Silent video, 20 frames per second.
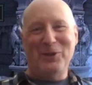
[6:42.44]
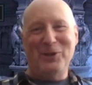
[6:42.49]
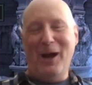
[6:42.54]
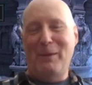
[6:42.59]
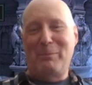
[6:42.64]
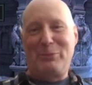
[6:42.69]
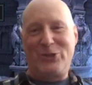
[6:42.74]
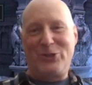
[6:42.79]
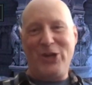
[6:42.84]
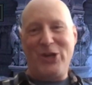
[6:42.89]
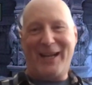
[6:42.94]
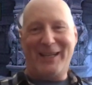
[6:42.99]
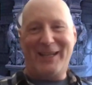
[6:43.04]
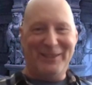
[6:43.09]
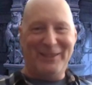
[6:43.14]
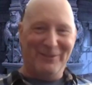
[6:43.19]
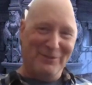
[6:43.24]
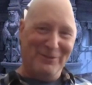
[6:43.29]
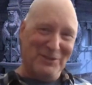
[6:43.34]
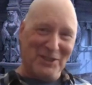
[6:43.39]

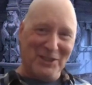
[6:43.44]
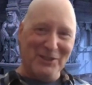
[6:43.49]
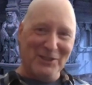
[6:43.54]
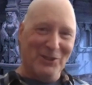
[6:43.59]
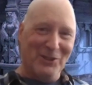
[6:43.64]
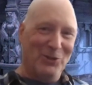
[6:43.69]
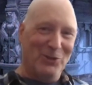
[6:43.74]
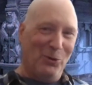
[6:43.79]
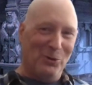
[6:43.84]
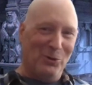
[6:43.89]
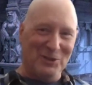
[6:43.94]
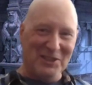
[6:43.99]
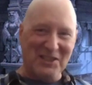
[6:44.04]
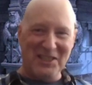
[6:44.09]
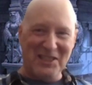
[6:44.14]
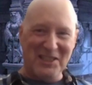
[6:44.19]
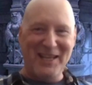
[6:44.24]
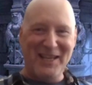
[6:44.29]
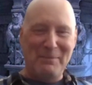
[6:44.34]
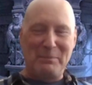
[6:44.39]
objectives and goals
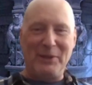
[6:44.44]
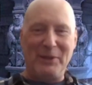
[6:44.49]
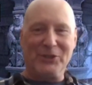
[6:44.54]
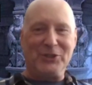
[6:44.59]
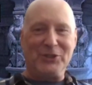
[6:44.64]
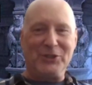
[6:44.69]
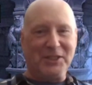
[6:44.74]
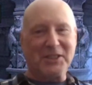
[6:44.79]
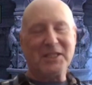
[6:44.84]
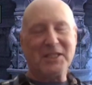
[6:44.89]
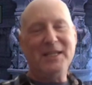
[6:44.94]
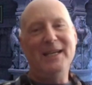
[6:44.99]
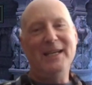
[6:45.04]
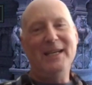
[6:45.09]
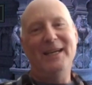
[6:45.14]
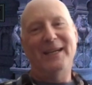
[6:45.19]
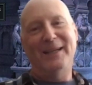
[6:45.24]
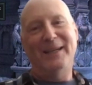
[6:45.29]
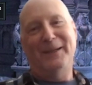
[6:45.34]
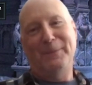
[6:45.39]
and ambitions.
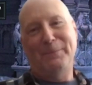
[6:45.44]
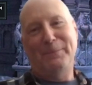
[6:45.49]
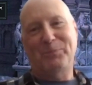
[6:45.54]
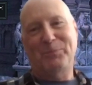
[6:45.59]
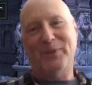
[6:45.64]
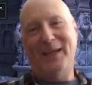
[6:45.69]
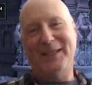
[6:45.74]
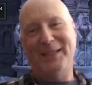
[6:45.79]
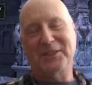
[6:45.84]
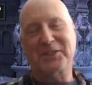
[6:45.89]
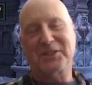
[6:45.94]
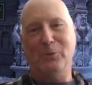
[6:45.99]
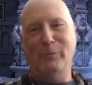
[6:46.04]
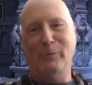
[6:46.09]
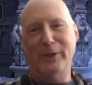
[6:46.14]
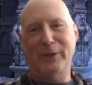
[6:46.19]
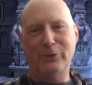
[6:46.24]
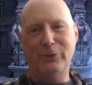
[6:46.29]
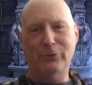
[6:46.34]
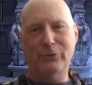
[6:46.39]
Um, and so
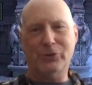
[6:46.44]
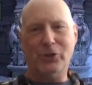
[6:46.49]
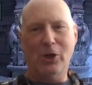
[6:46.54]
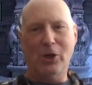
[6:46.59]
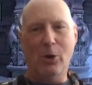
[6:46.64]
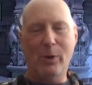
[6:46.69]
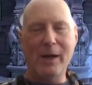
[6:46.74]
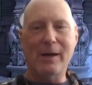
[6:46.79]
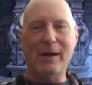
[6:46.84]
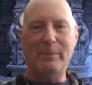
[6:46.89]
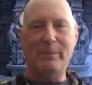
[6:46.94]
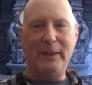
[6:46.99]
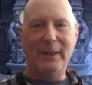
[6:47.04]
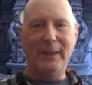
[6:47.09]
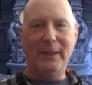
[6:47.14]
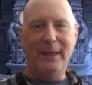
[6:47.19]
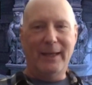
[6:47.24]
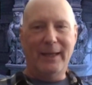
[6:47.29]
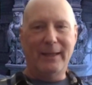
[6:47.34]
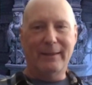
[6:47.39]
when you show up,
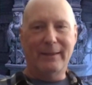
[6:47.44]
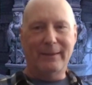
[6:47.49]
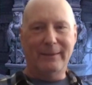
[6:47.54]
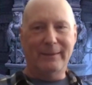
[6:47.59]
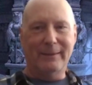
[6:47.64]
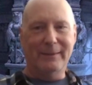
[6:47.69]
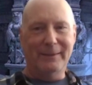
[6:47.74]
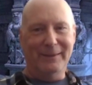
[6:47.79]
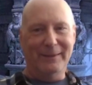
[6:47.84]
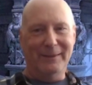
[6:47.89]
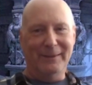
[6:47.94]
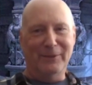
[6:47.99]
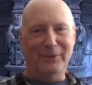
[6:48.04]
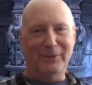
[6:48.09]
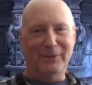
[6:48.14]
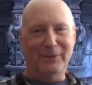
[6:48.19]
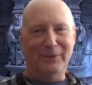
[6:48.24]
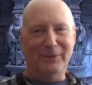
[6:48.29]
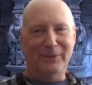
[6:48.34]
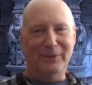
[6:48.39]
uh, you
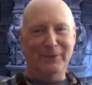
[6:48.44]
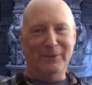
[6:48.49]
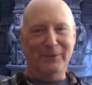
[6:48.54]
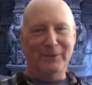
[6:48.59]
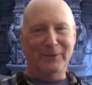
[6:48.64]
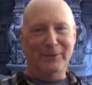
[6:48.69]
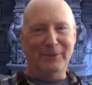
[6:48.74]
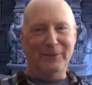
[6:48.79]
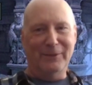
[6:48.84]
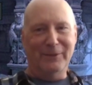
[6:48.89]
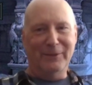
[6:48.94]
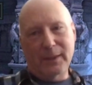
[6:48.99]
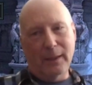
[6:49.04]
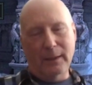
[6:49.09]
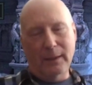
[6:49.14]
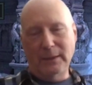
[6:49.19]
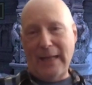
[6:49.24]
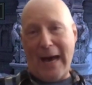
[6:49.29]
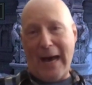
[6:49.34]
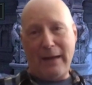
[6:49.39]
know, a
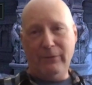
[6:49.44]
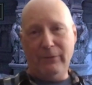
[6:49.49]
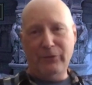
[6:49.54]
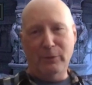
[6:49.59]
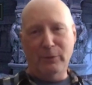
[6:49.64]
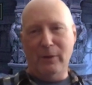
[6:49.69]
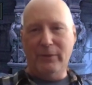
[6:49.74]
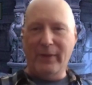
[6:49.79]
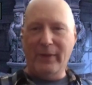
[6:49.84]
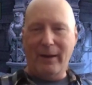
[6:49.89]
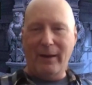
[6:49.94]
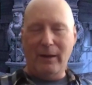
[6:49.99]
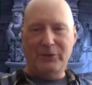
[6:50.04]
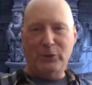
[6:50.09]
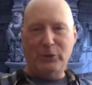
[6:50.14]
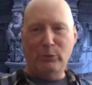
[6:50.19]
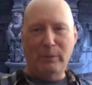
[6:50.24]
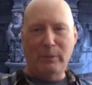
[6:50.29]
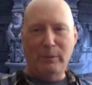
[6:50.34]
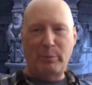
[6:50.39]
lot of them are there
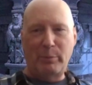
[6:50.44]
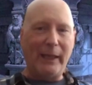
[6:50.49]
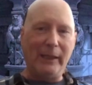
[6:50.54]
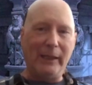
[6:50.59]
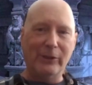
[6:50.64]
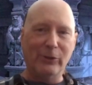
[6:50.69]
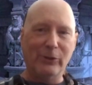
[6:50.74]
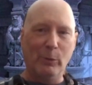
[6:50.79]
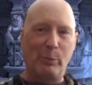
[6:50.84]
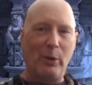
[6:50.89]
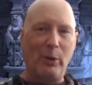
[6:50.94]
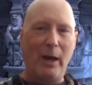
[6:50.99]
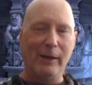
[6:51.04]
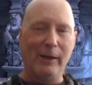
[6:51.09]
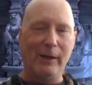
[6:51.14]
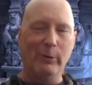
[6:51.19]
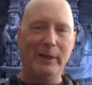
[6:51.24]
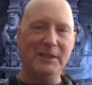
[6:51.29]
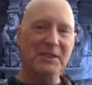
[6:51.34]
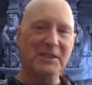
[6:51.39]
to impede your
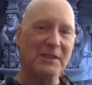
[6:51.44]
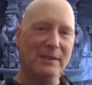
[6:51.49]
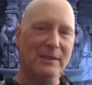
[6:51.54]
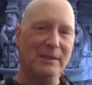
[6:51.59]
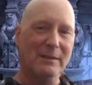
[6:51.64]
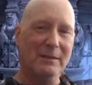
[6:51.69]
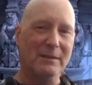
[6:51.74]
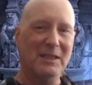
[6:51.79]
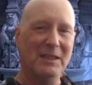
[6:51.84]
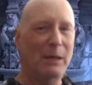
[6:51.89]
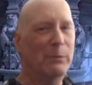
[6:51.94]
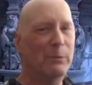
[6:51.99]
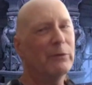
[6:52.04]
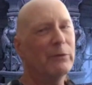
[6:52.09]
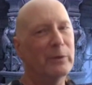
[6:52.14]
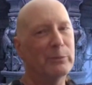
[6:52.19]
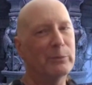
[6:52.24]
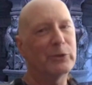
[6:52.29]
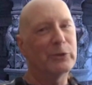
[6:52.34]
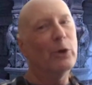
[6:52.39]
progress, and some of
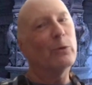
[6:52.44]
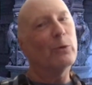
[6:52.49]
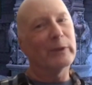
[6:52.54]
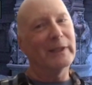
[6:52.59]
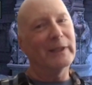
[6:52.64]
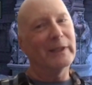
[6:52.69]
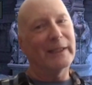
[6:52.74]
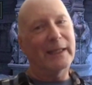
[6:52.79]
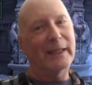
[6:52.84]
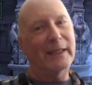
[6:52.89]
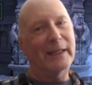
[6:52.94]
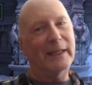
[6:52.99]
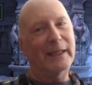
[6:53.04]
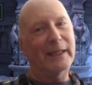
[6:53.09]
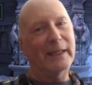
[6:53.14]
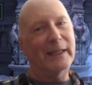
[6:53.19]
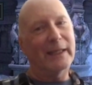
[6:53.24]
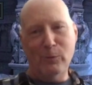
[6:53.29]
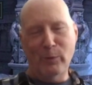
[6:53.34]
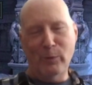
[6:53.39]
them don't really
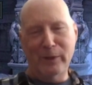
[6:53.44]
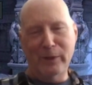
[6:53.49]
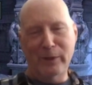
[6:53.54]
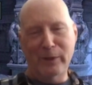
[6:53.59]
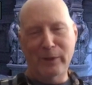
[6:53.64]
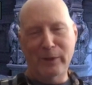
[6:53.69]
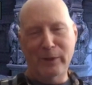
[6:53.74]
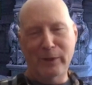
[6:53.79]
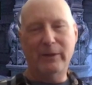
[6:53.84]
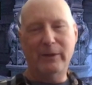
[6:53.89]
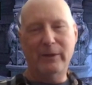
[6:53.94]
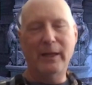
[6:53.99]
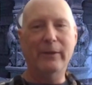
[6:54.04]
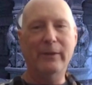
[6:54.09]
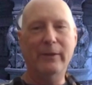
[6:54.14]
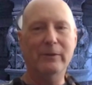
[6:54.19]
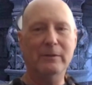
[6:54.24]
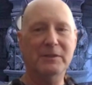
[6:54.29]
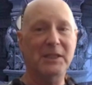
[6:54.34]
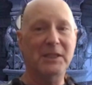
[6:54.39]
care one way or
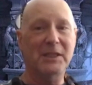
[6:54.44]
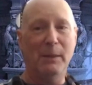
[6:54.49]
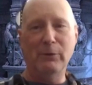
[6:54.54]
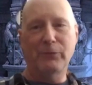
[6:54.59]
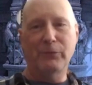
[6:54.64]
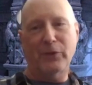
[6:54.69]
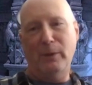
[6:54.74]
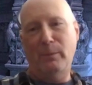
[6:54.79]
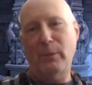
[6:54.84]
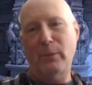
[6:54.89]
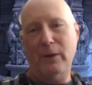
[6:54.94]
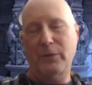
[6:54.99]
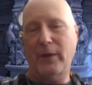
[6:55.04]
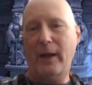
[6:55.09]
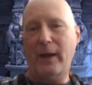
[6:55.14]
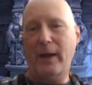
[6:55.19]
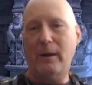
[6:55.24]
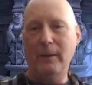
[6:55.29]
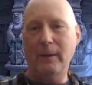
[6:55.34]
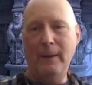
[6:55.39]
another. Some of them are
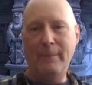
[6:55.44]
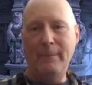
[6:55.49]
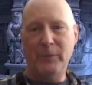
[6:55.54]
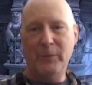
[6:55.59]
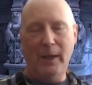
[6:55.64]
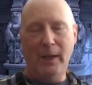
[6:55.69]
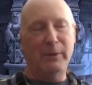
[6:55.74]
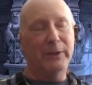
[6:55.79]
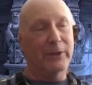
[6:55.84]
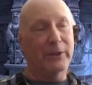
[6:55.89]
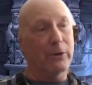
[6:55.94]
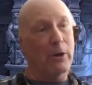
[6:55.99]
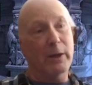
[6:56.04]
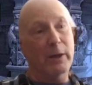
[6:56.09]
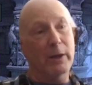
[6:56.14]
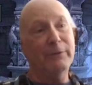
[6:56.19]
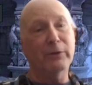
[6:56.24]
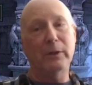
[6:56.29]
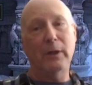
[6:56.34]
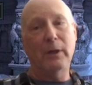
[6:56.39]
there. I mean, there are
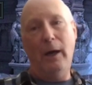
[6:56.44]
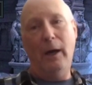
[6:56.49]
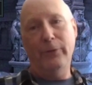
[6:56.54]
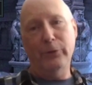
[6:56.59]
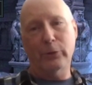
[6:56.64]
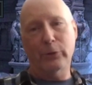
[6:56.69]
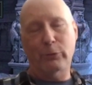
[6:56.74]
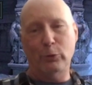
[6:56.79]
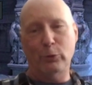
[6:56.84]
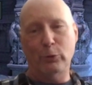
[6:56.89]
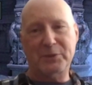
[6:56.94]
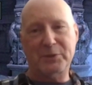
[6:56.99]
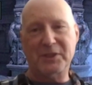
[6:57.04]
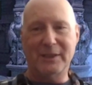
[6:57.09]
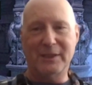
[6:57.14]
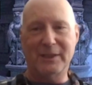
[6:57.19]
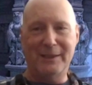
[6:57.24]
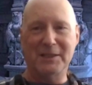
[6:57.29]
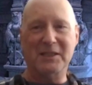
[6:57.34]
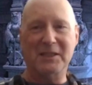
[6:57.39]
even other groups
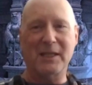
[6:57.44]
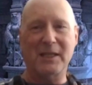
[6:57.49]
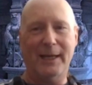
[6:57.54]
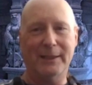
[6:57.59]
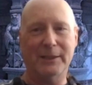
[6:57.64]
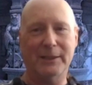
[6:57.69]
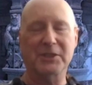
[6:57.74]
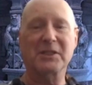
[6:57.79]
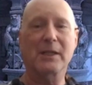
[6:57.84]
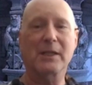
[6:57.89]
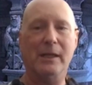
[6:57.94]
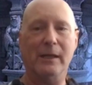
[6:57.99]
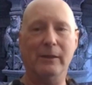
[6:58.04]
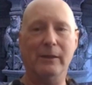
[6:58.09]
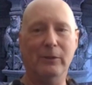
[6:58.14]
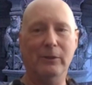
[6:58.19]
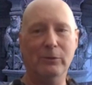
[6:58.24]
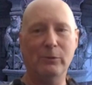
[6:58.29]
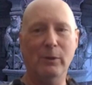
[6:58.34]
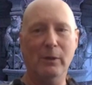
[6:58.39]
inside the
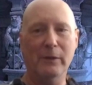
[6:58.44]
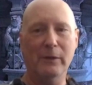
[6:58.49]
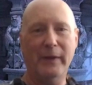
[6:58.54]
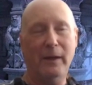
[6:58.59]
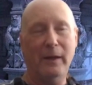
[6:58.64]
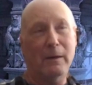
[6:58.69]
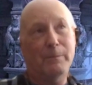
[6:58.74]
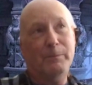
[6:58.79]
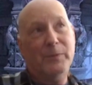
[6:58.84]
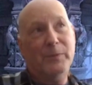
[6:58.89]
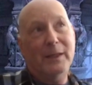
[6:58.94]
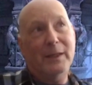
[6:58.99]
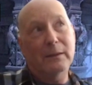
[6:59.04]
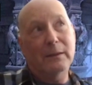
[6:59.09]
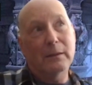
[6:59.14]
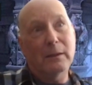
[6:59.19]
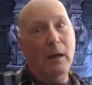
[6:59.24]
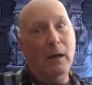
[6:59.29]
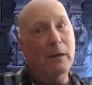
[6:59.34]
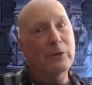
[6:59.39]
Citadel who are there
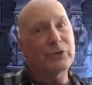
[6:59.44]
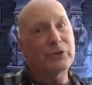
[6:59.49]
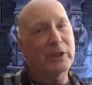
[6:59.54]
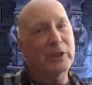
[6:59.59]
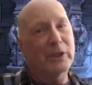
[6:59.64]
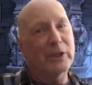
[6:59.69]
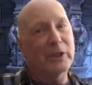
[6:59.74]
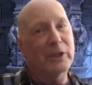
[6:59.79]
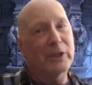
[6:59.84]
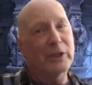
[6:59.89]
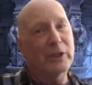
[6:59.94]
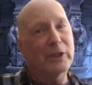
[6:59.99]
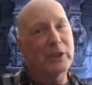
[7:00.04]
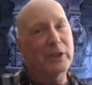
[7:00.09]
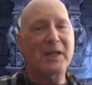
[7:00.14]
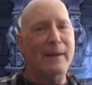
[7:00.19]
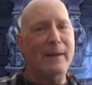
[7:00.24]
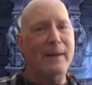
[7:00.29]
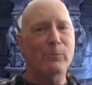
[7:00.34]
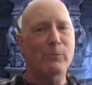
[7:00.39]
largely for the
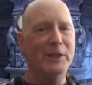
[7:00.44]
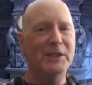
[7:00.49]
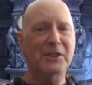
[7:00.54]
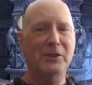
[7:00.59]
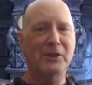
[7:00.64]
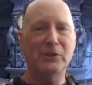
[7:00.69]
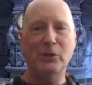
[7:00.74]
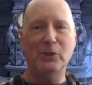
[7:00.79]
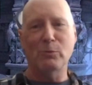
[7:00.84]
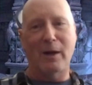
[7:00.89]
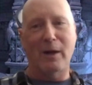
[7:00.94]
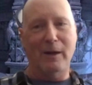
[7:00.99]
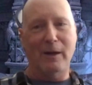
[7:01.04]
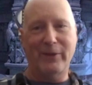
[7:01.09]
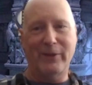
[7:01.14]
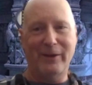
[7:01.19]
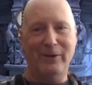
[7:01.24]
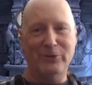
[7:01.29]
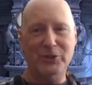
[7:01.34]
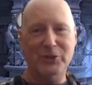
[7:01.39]
same reason you are.
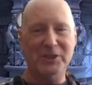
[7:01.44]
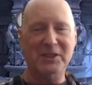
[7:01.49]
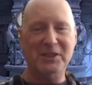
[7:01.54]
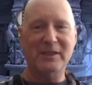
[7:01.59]
They're just